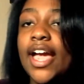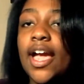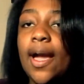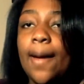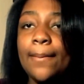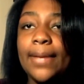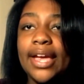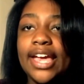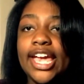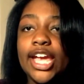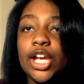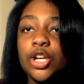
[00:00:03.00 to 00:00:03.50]
I got
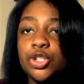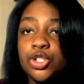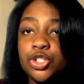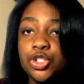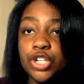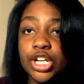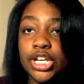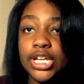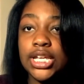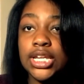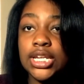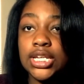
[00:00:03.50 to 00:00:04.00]
my hair
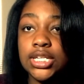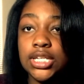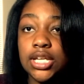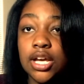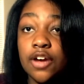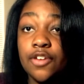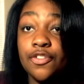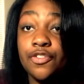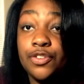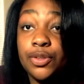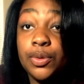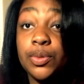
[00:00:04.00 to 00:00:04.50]
straightened
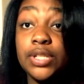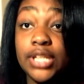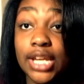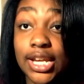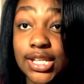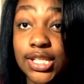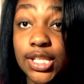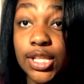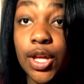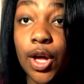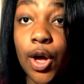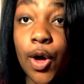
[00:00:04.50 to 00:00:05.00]
a few
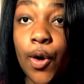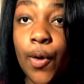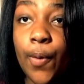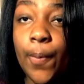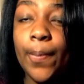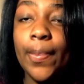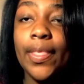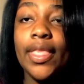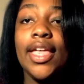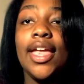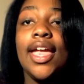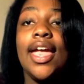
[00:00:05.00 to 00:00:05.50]
days ago
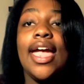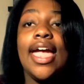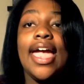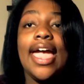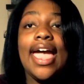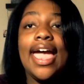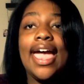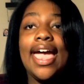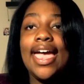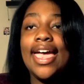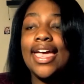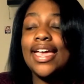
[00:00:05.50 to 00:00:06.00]

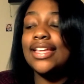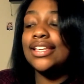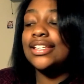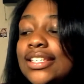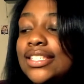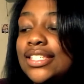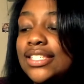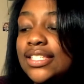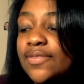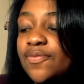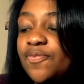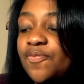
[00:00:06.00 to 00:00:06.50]

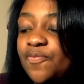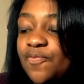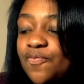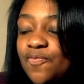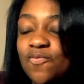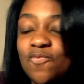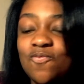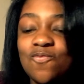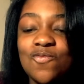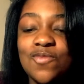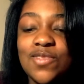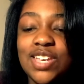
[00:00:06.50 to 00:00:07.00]
and
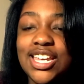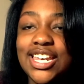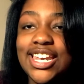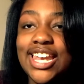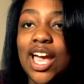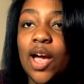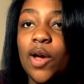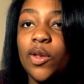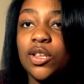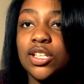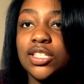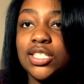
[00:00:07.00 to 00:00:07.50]

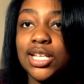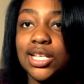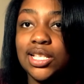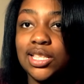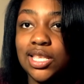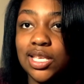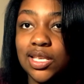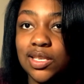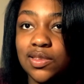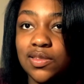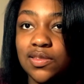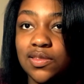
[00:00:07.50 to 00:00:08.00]
now it looks like
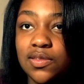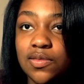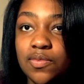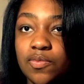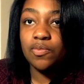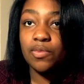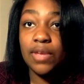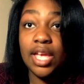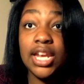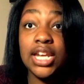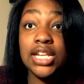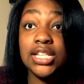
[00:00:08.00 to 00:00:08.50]

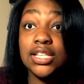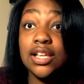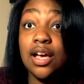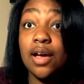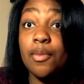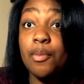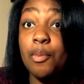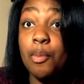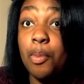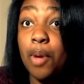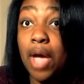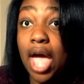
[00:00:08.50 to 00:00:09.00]
this. And it's
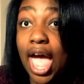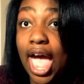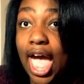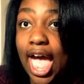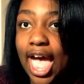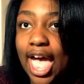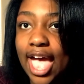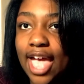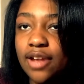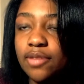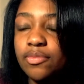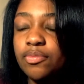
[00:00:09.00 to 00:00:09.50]
not
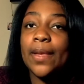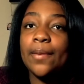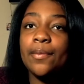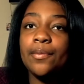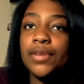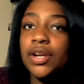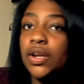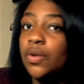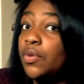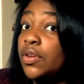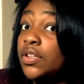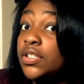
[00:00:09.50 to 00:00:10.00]
bad,
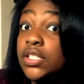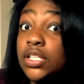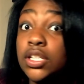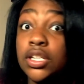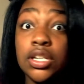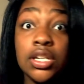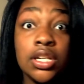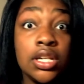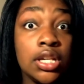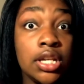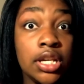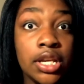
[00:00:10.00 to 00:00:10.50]
but it wasn't
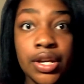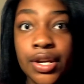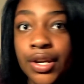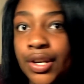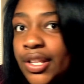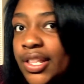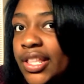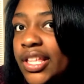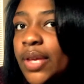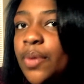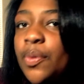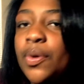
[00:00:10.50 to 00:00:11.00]

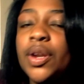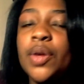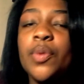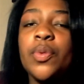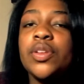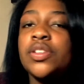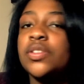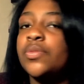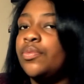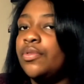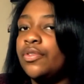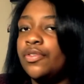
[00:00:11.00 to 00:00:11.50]
nearly what it
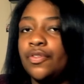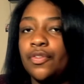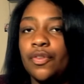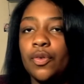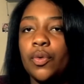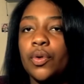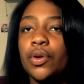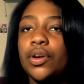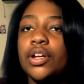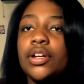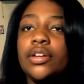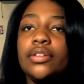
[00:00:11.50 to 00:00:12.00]
was
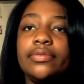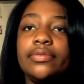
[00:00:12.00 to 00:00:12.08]
before.